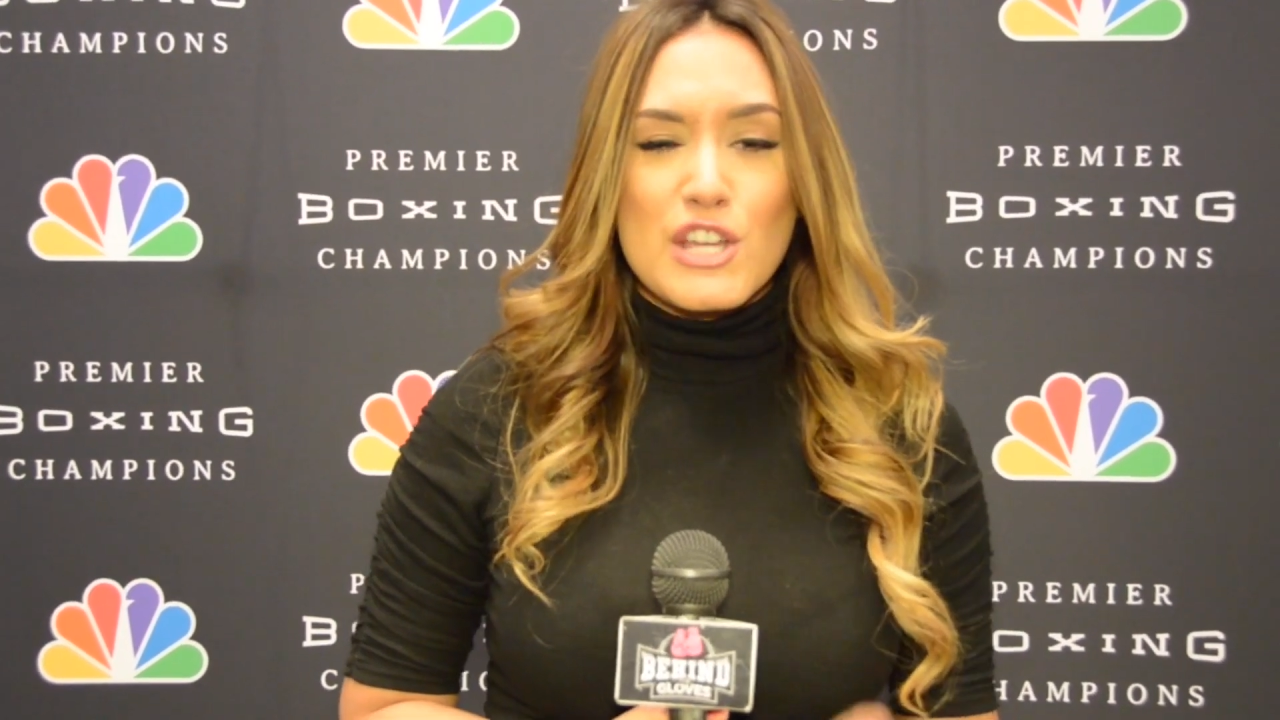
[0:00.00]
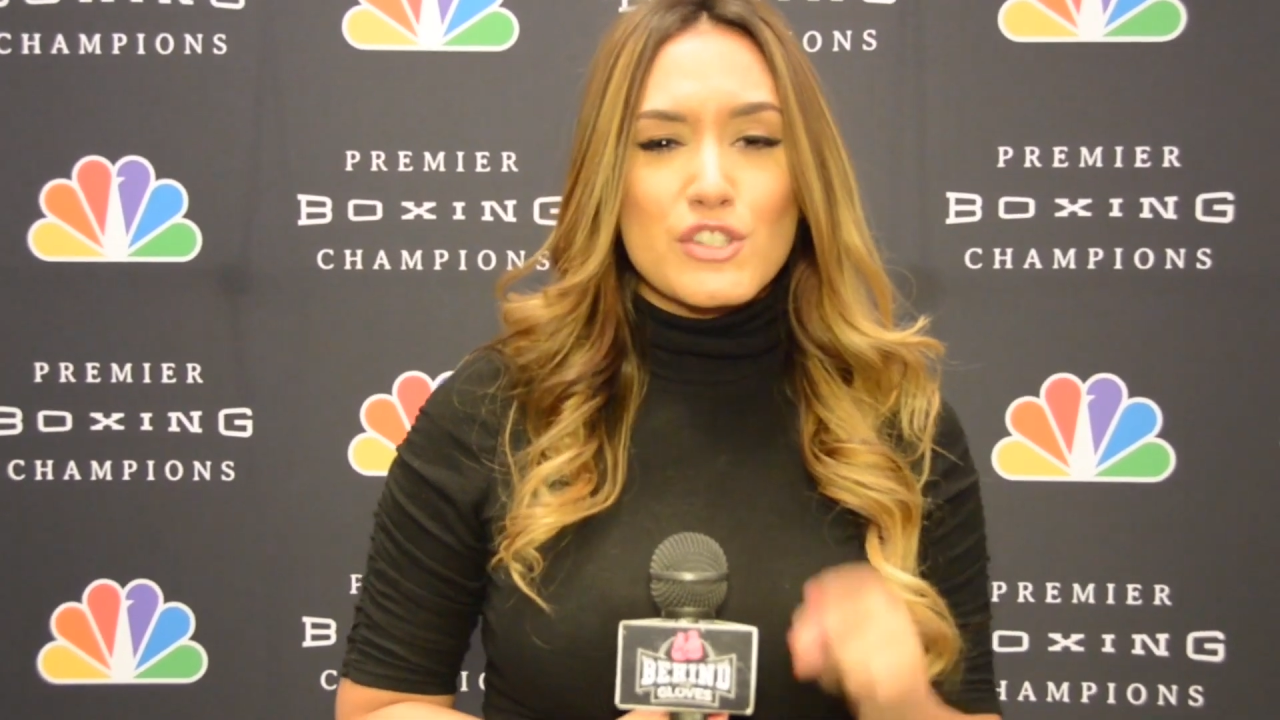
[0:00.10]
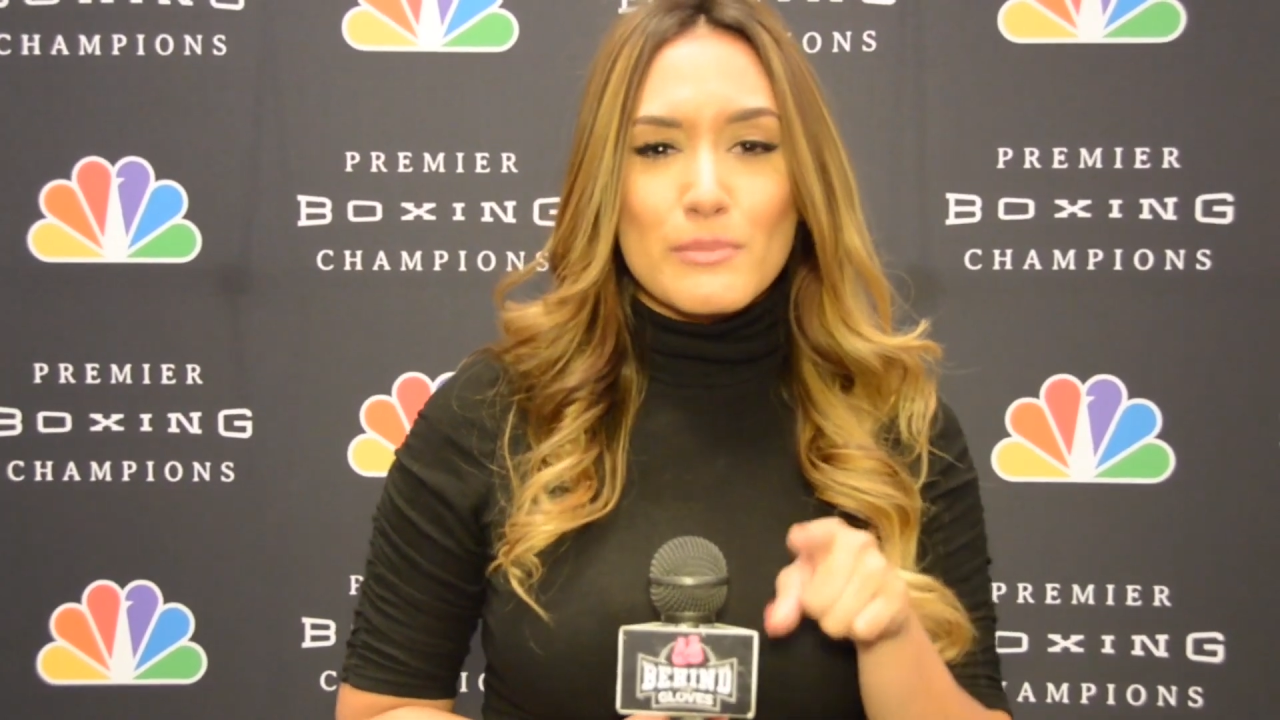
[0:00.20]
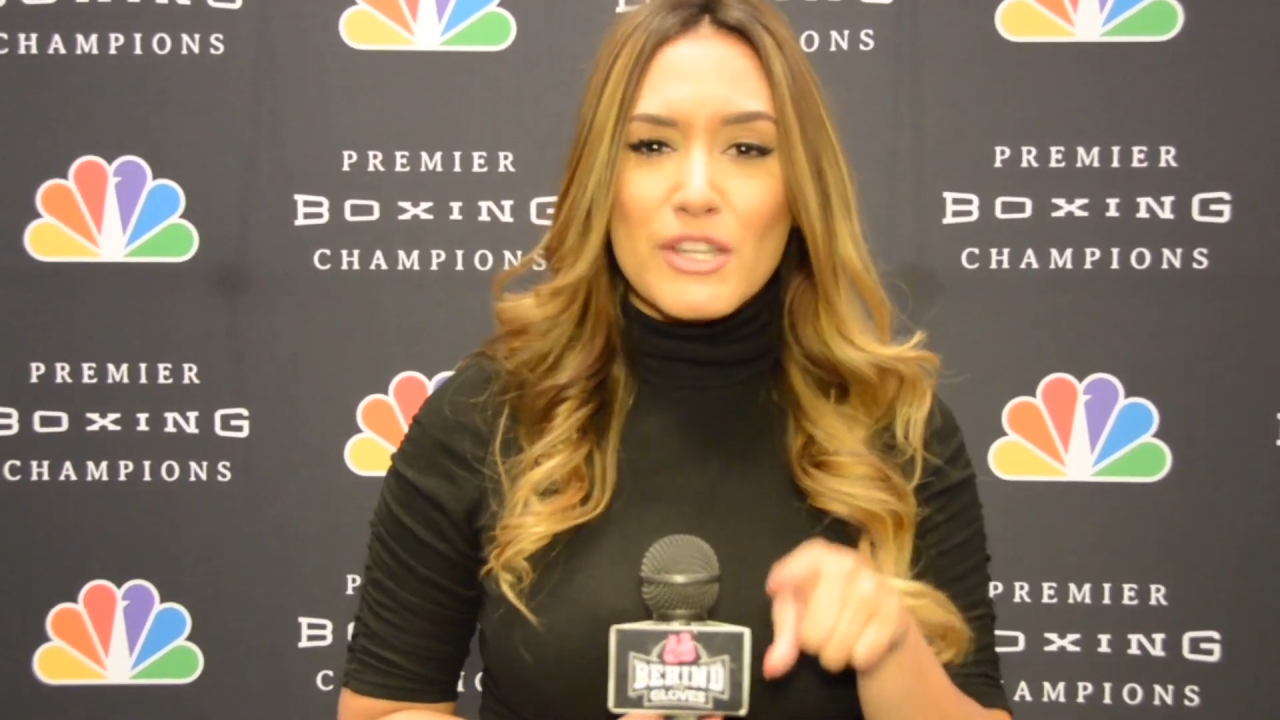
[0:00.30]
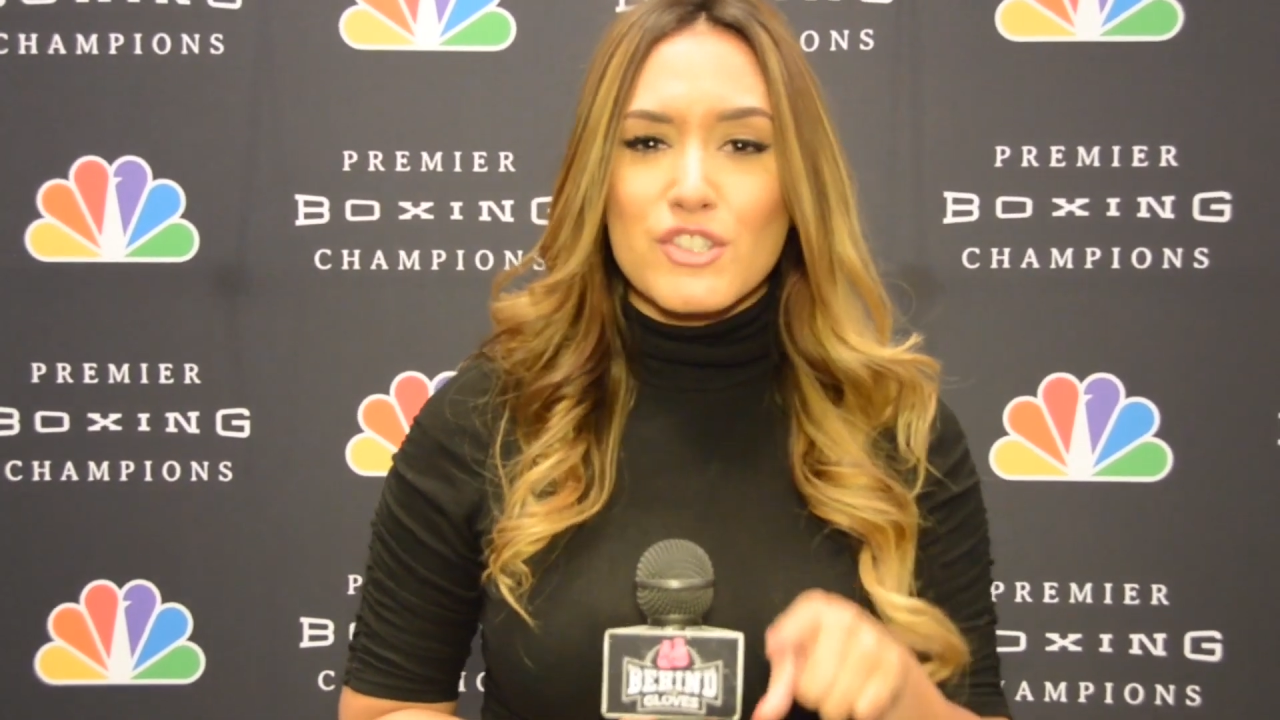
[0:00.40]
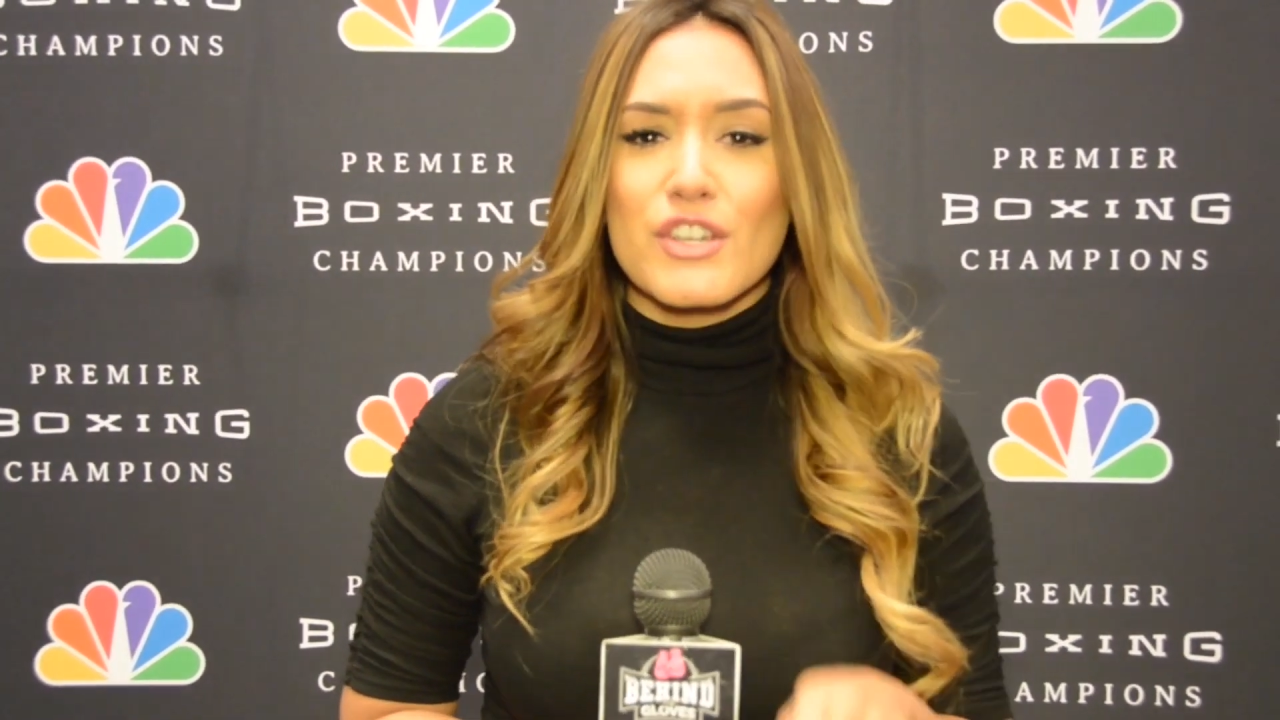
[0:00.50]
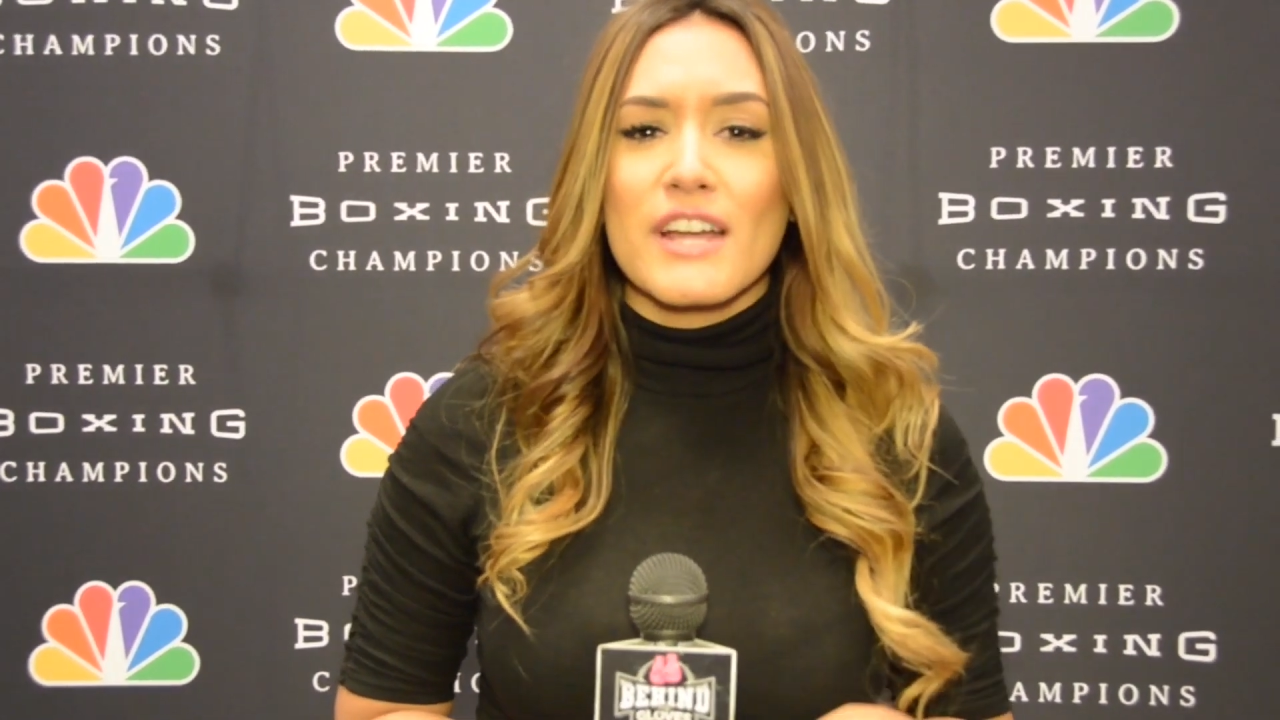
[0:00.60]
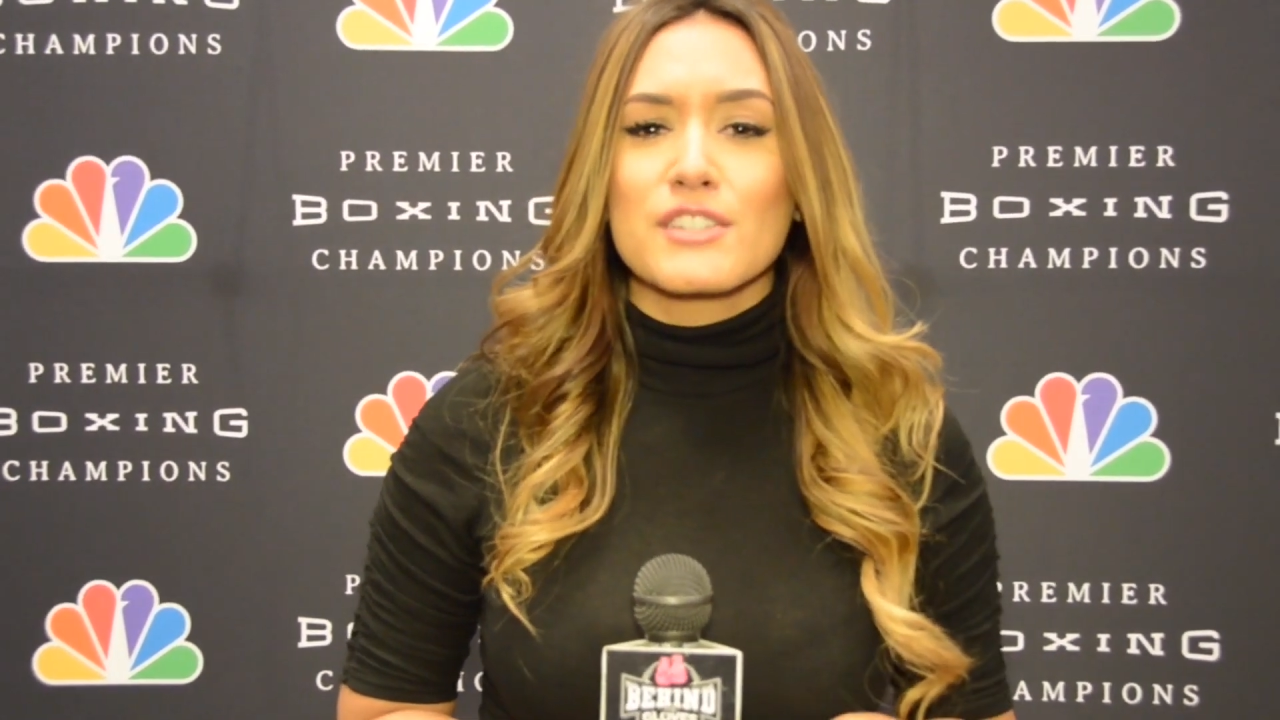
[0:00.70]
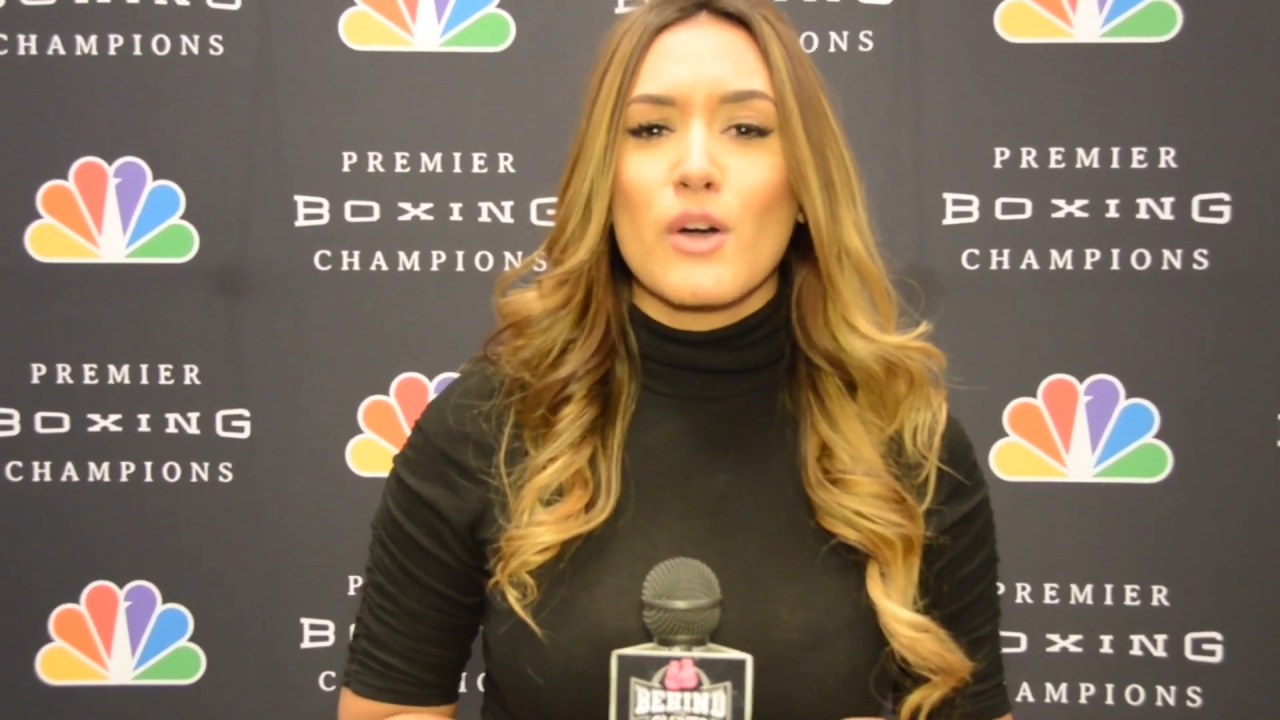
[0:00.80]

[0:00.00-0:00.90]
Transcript: So make sure you guys